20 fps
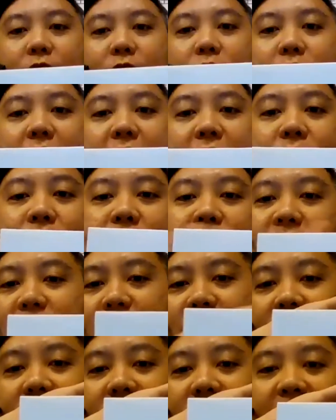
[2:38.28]
All right.
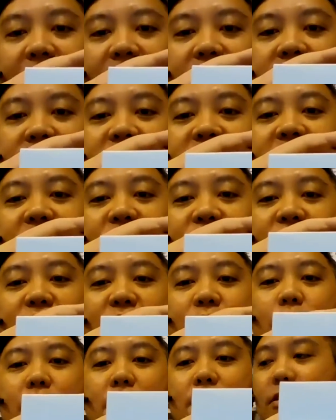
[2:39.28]
The test is
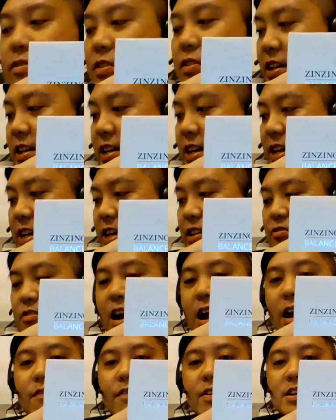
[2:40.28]
actually one of the key
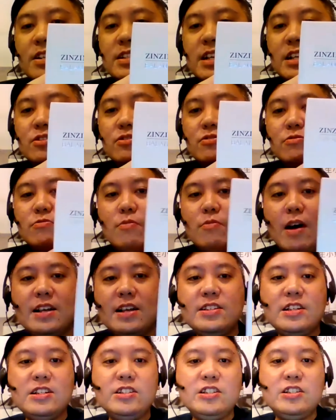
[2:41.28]
drivers as to
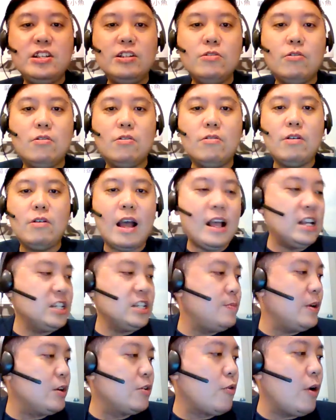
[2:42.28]
why Zinzino
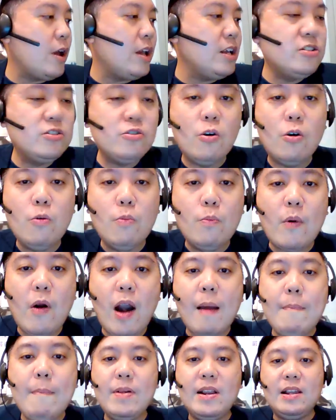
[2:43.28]
has been growing so
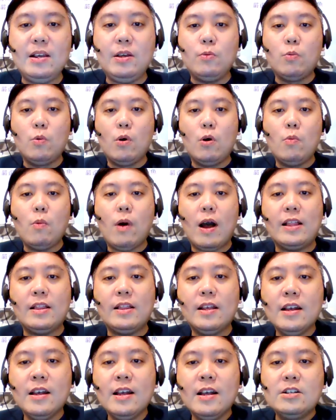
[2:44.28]
rapidly worldwide.
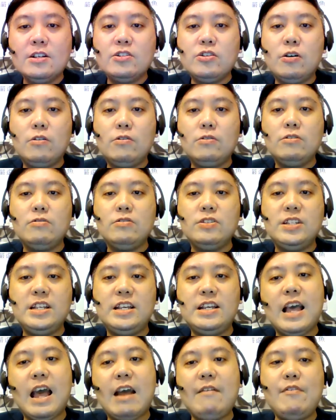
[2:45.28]
So you
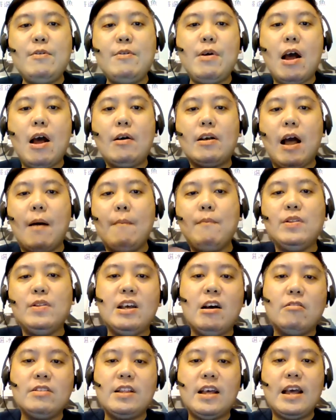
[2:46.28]
see, every
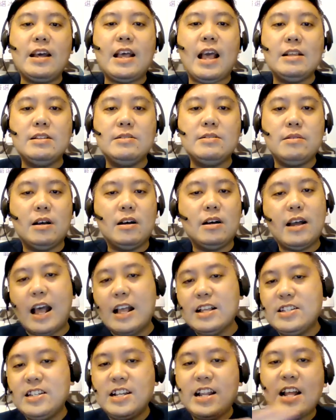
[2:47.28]
company out there can
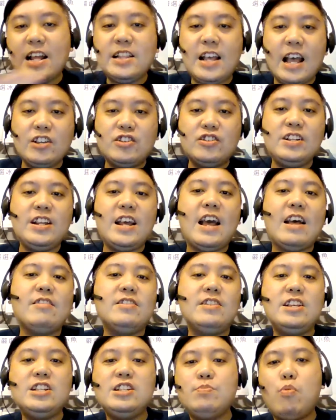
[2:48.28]
say that they actually had
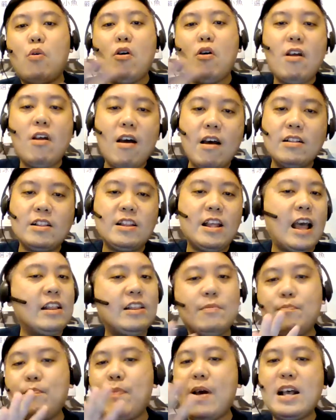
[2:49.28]
this product, they had
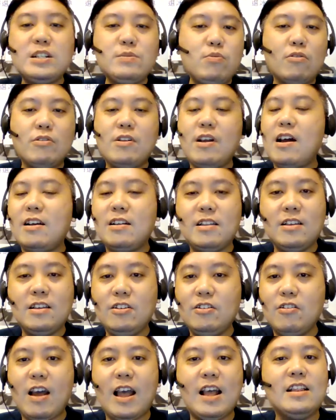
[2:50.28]
the best product,
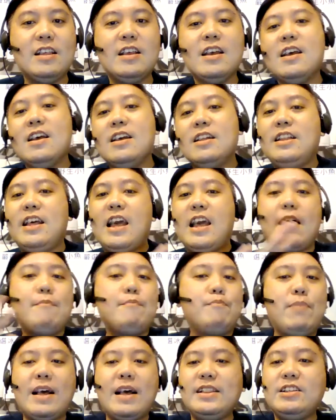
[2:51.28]
and they have
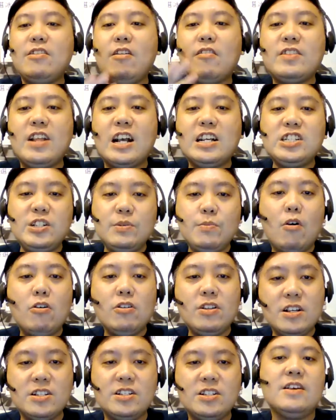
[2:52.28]
plenty of
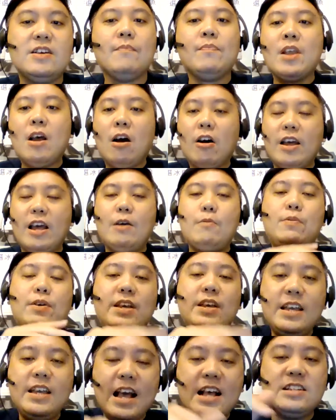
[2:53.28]
testimonials. Okay,
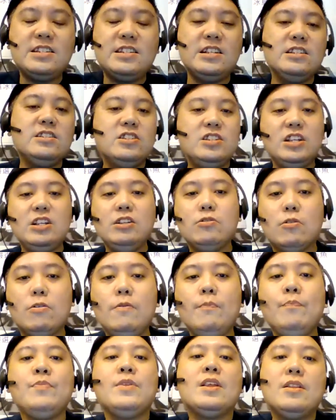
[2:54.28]
we at
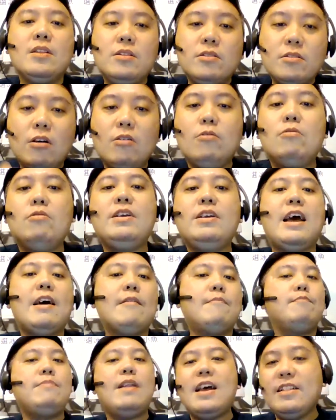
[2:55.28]
Zinzino not only
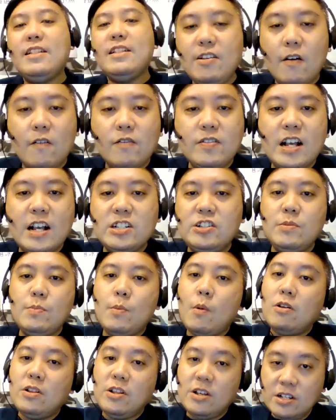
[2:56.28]
have plenty of
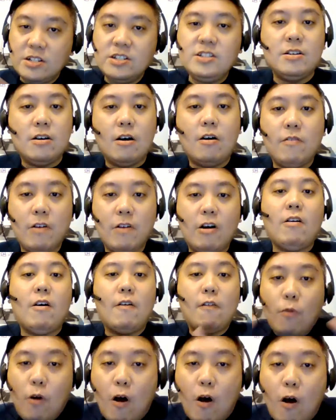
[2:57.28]
testimonials, of
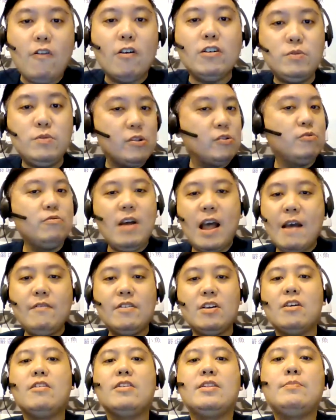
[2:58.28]
course we do have
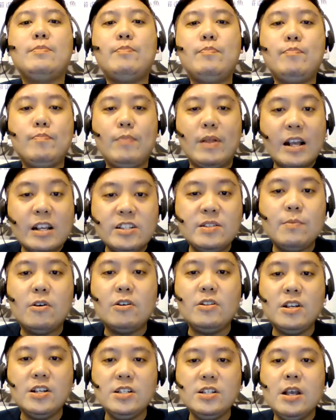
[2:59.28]
a lot of
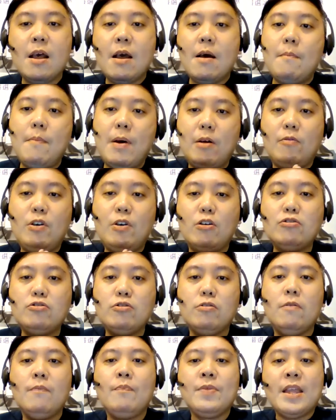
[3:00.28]
testimonials, but we
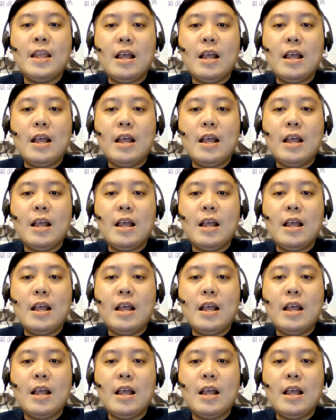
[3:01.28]
also